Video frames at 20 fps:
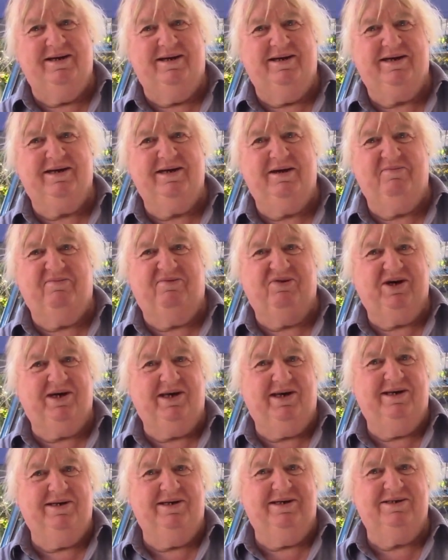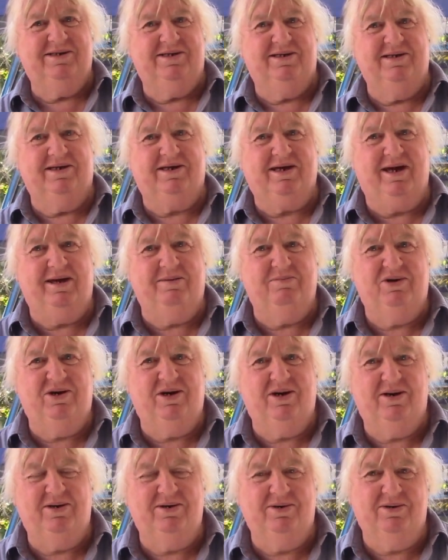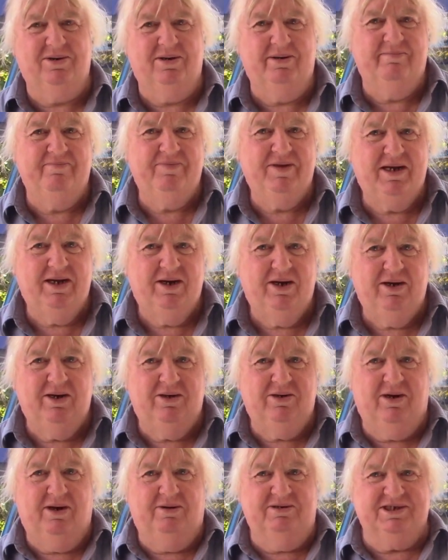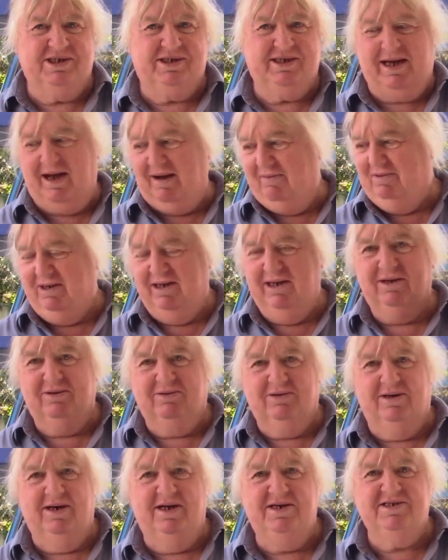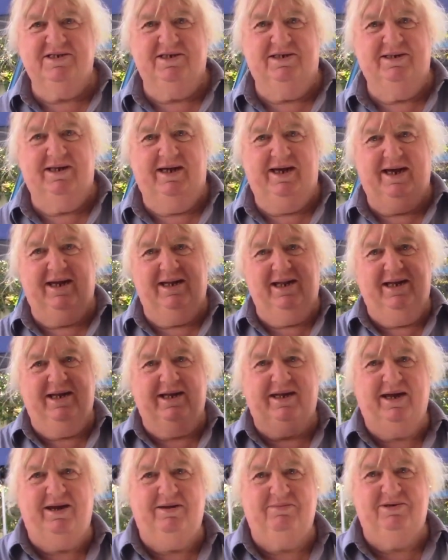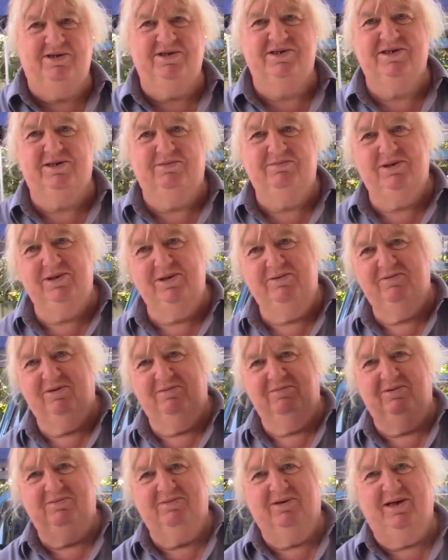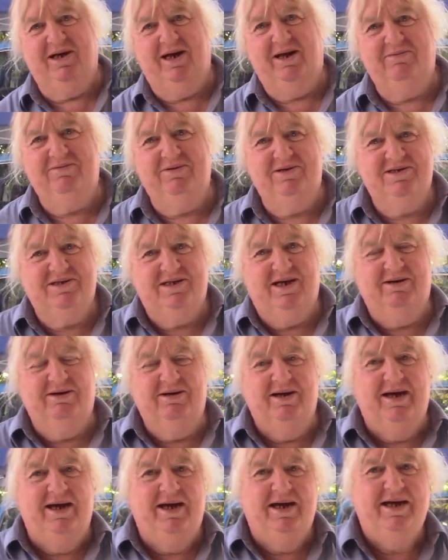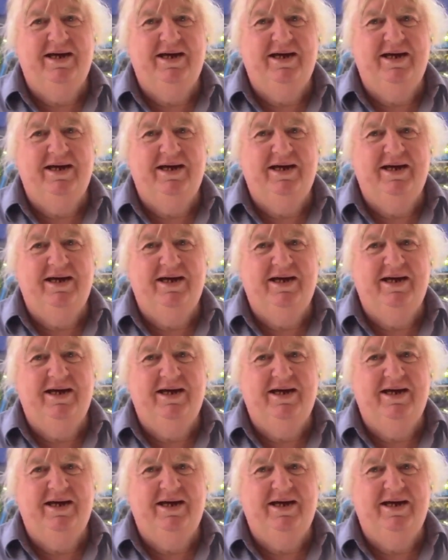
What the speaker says: I kept forgetting to turn the camera on, or I was covered in grease and handling cameras to move them and what have you, so